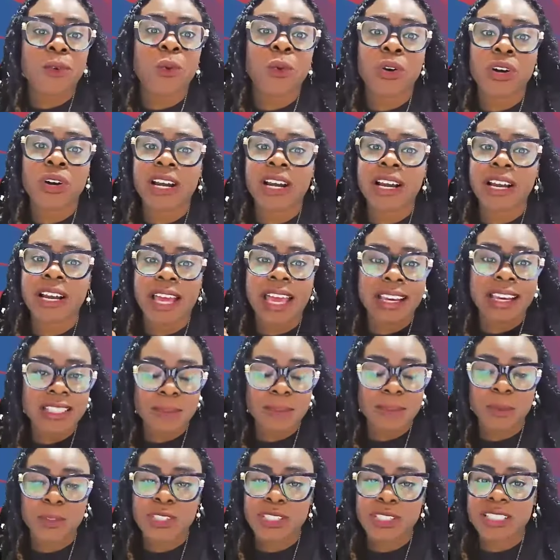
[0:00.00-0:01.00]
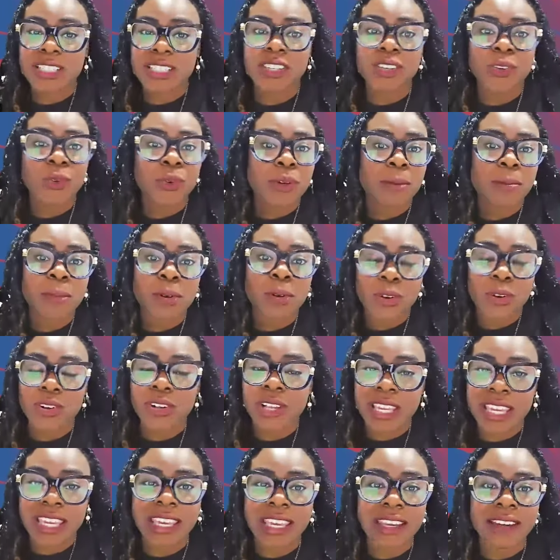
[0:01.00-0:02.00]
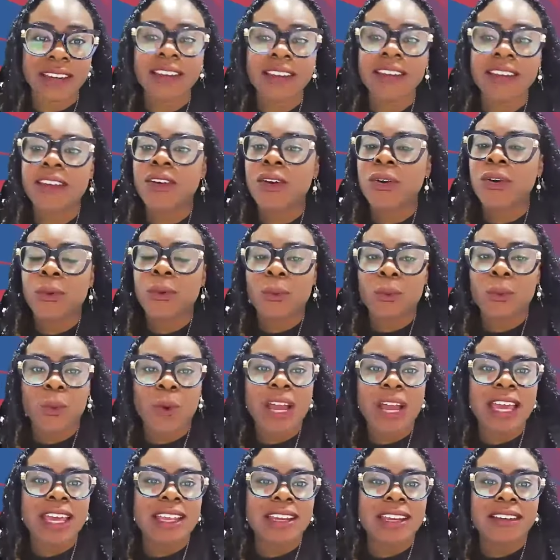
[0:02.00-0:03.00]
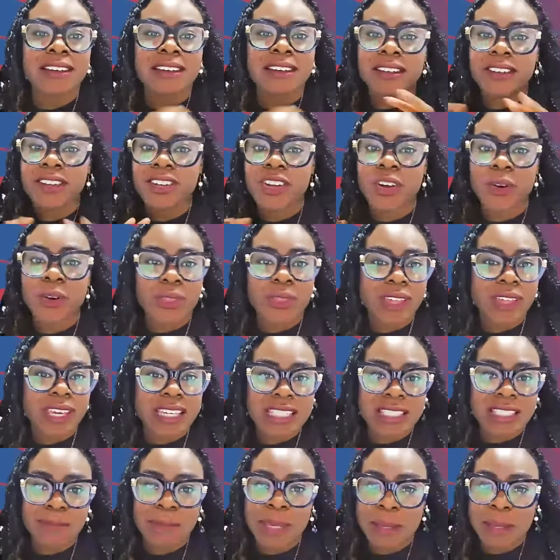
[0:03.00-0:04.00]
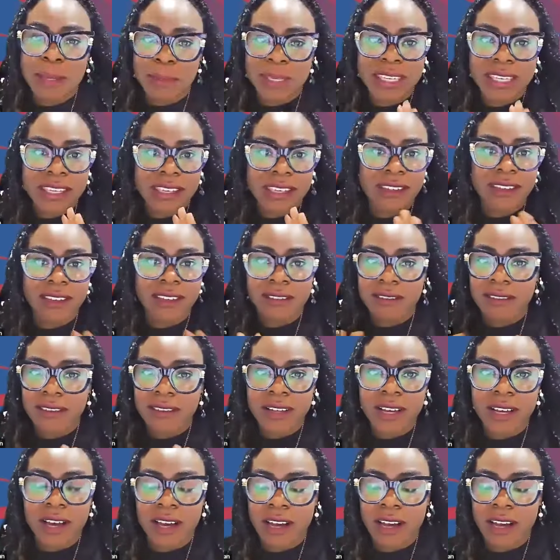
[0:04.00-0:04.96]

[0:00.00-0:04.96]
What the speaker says: for experts that you can pull in when, things may be